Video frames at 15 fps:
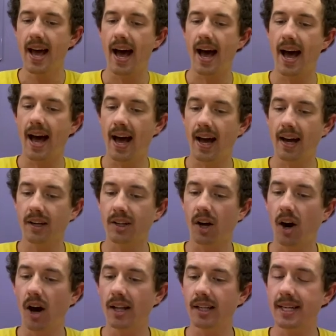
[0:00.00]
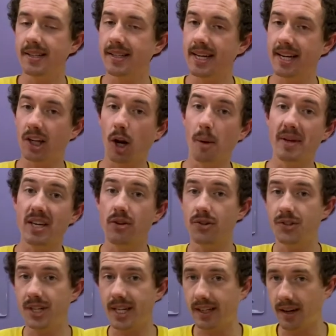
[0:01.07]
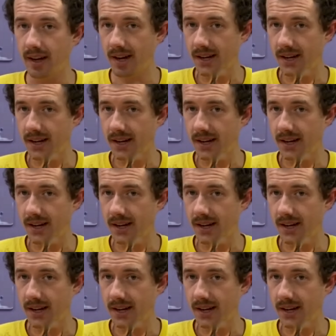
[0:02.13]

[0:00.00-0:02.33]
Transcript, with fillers: uh, Kylie and Dean are going to be using